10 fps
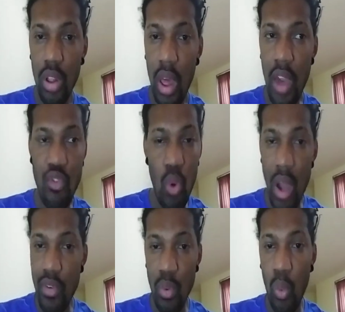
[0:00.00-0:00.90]
if you
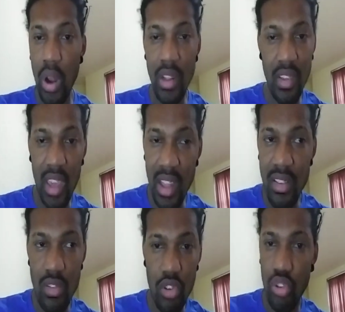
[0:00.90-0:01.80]
ever wanted to
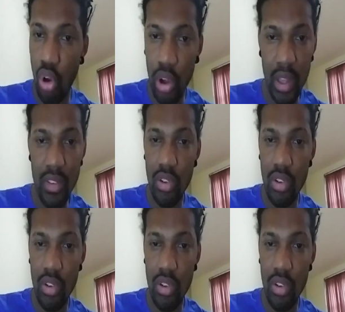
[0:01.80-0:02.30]
get to talking